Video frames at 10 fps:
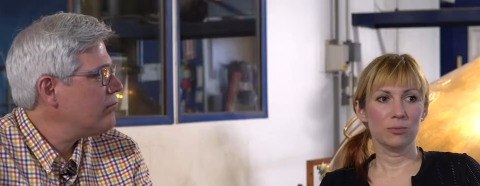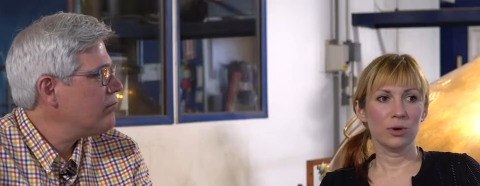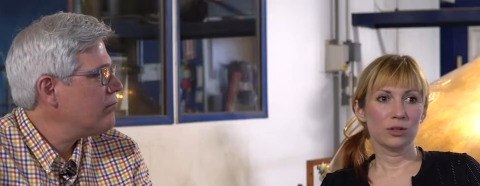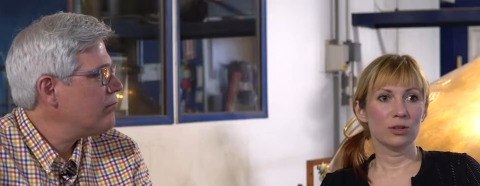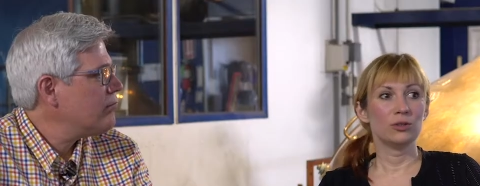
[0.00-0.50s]

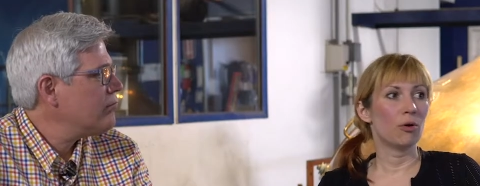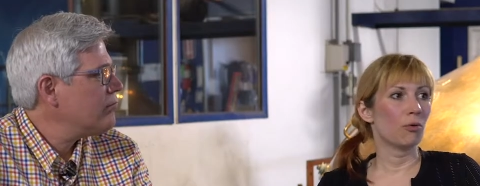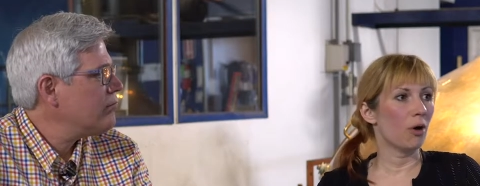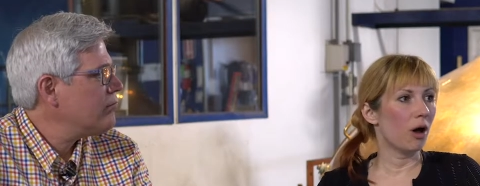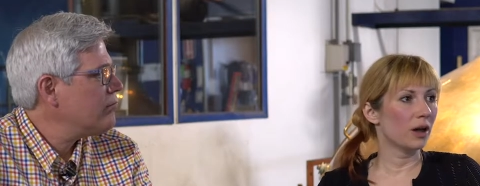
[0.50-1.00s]
Speaker 1: what could
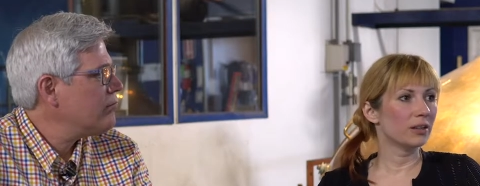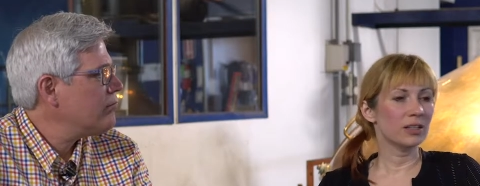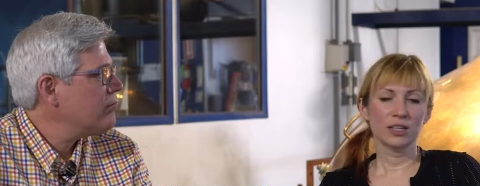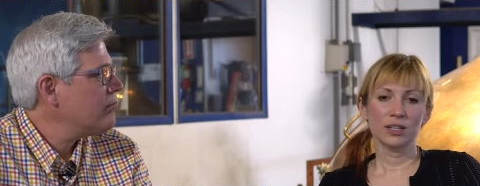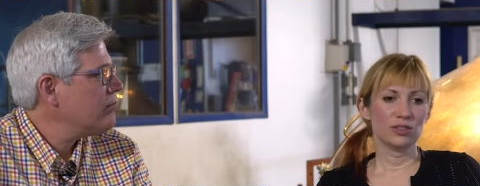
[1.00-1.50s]
go wrong.
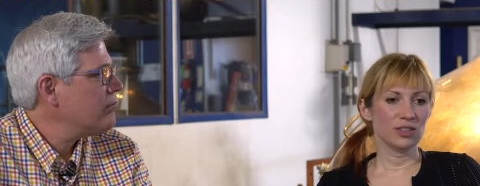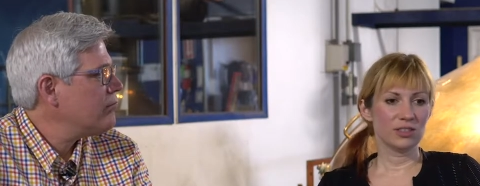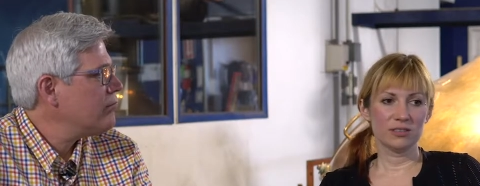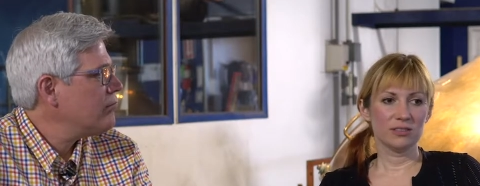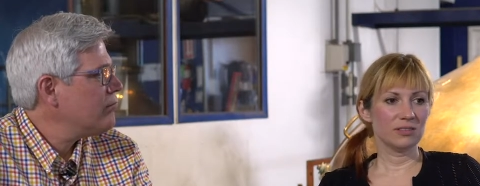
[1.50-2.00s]

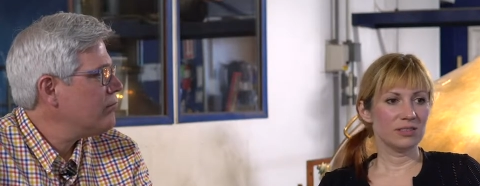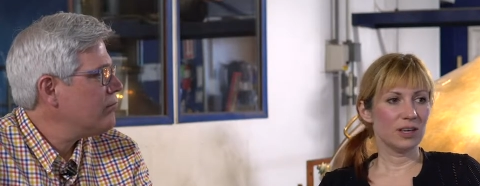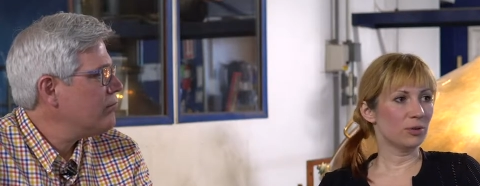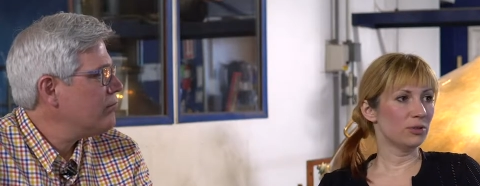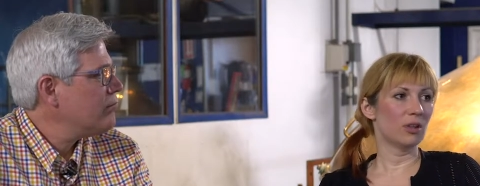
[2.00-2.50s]
Just
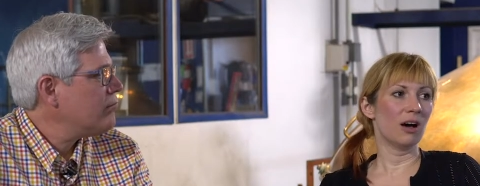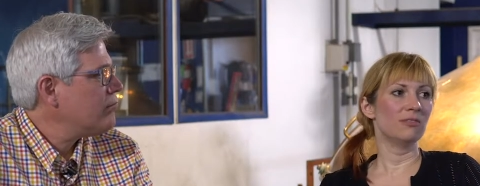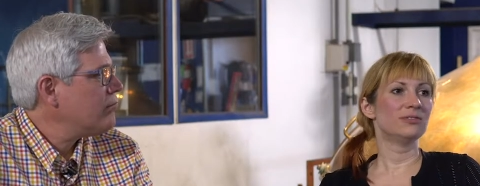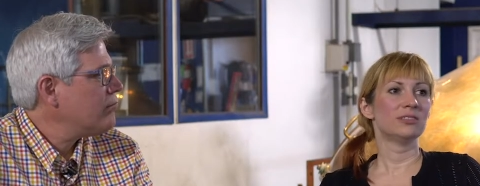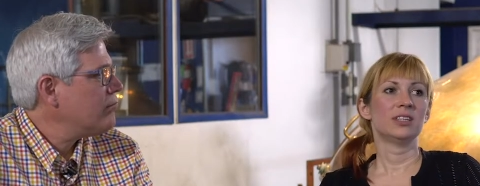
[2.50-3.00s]
take what you
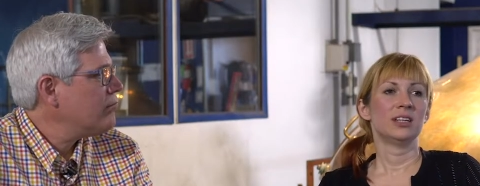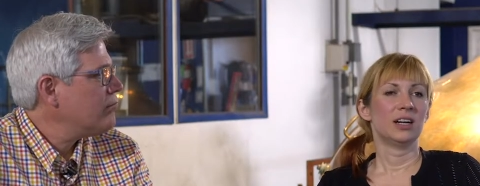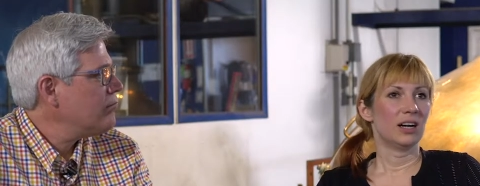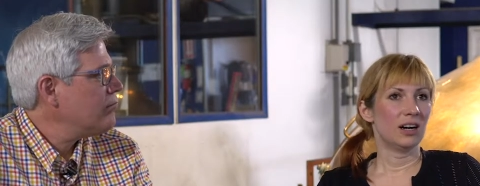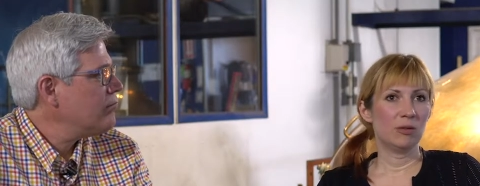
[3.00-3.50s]
love,
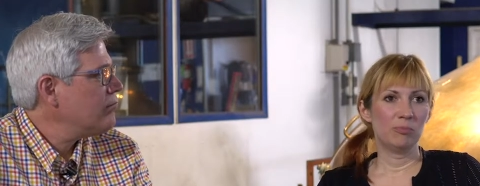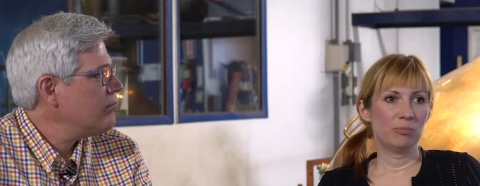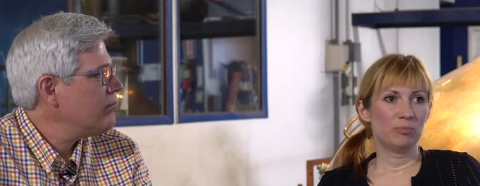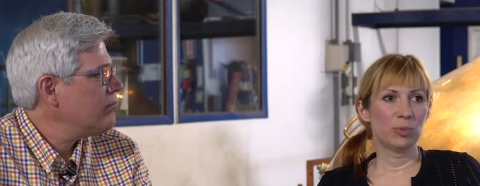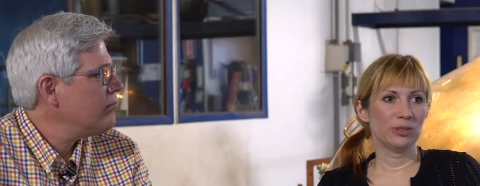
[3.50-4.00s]
um,
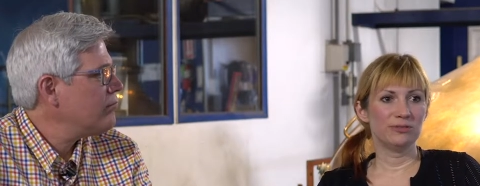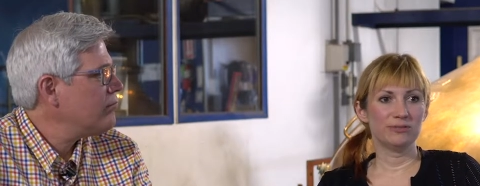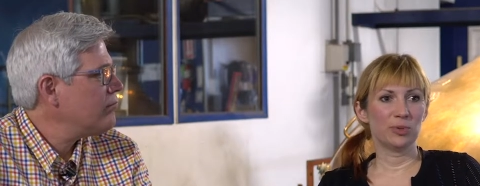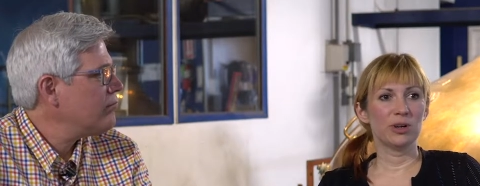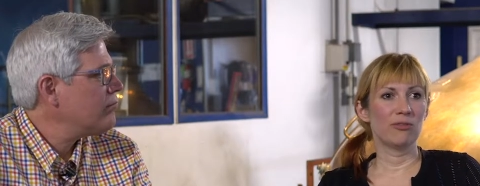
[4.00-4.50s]
put,
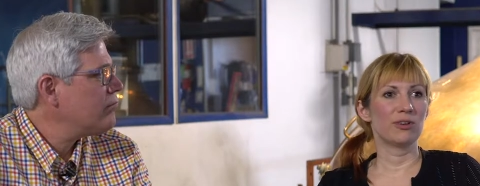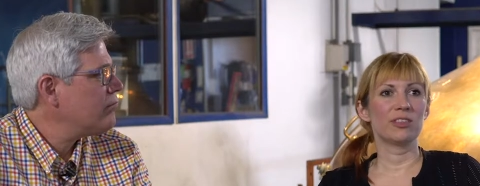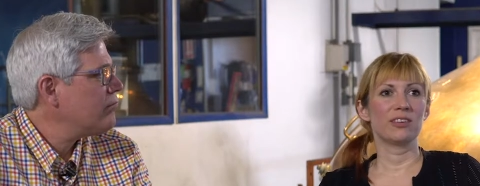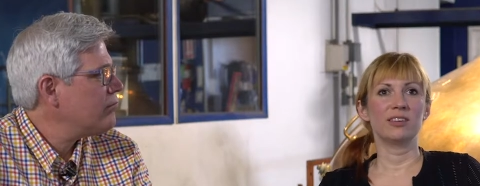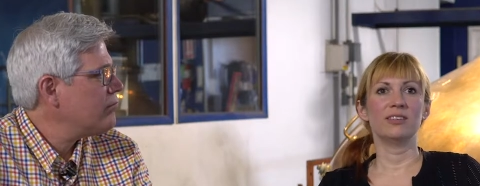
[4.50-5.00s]
put
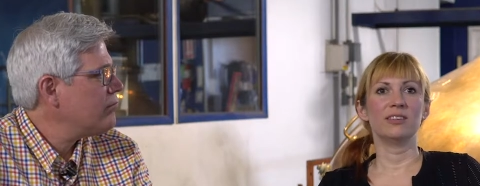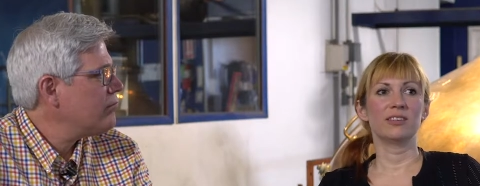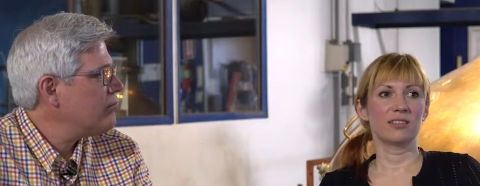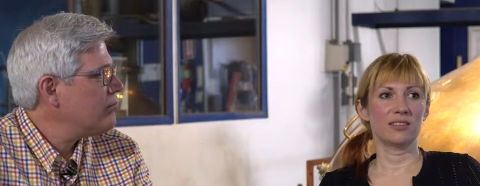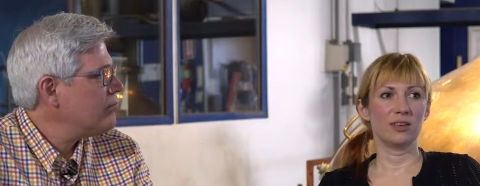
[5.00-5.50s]
everything
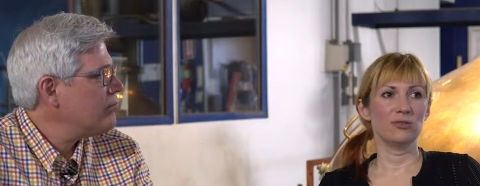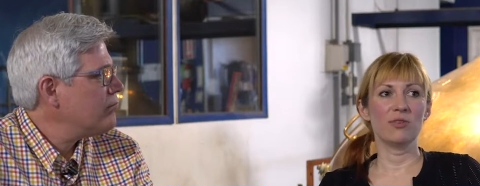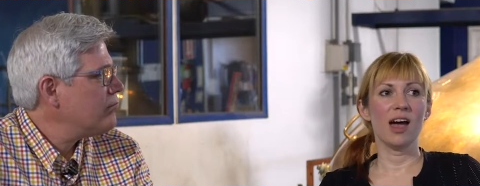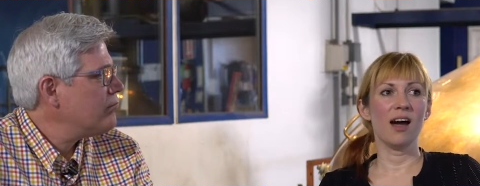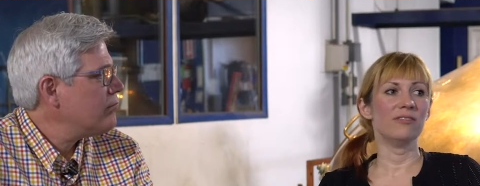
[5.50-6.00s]
that you
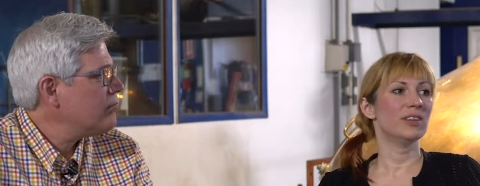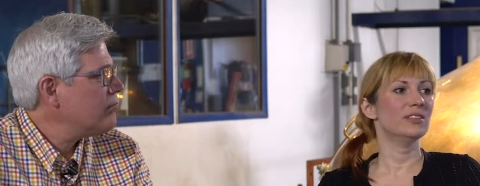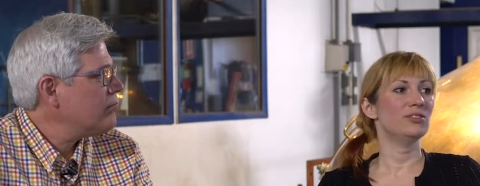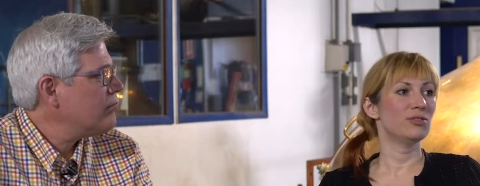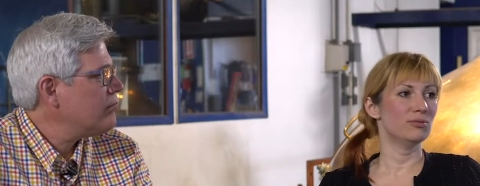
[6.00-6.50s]
have
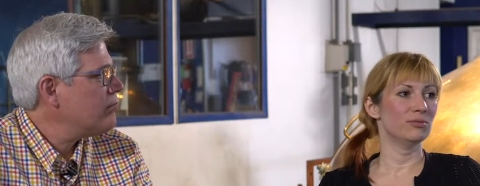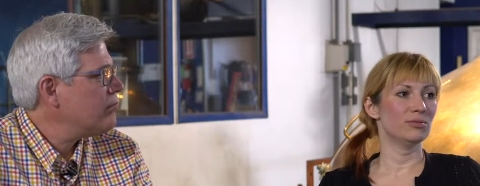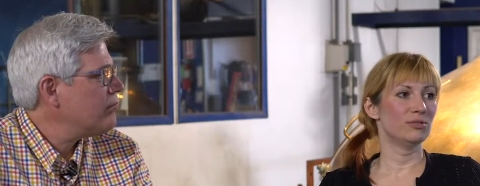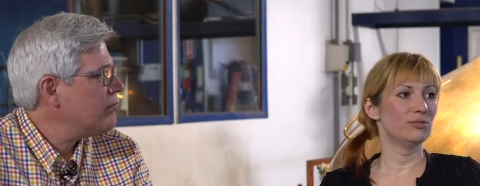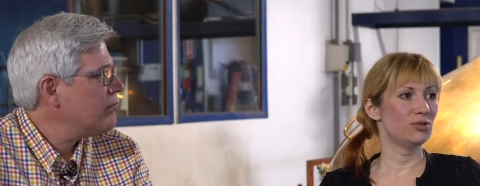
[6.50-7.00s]
into
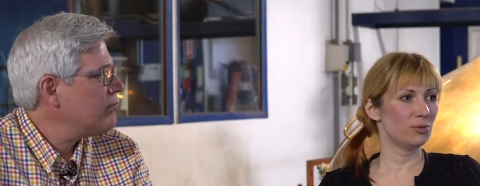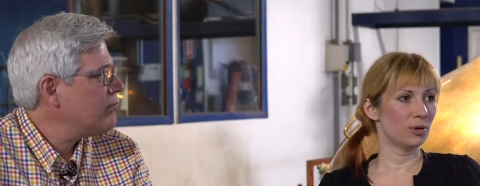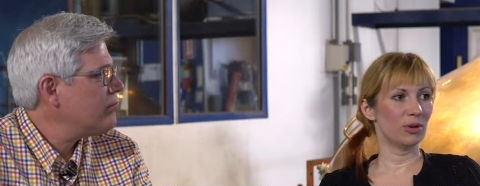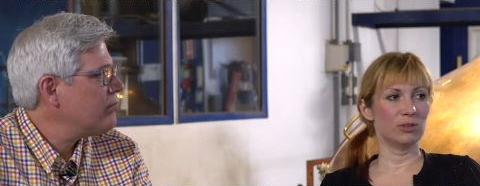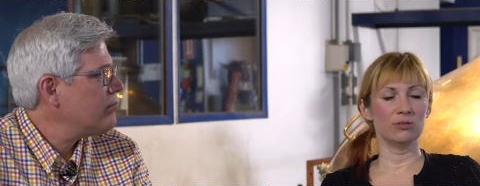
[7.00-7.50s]

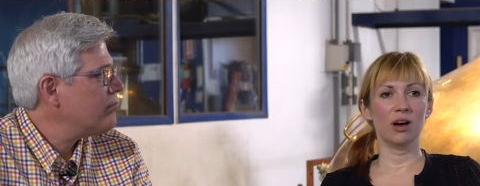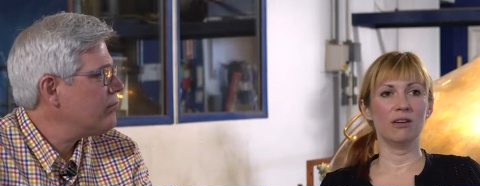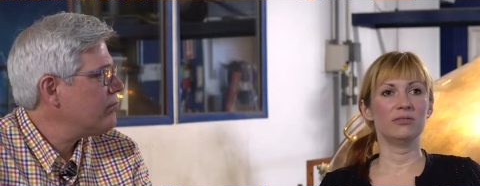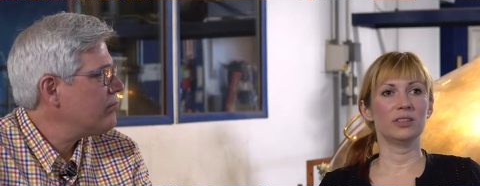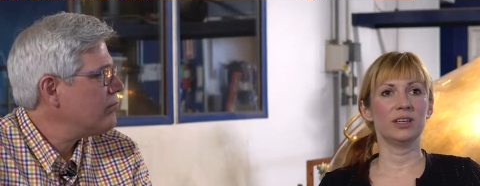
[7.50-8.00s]
doing what you
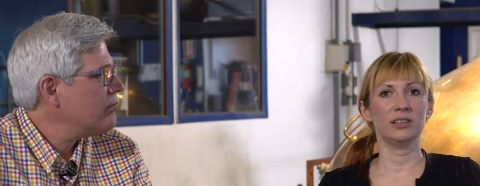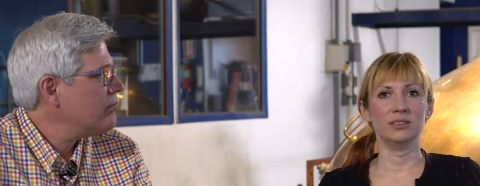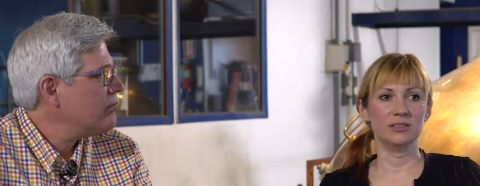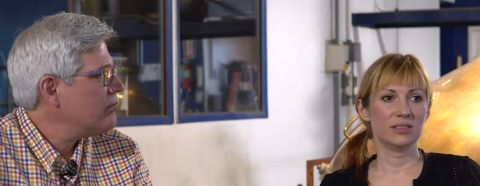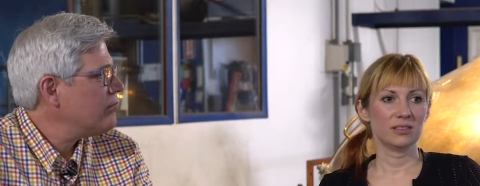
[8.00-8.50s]
love and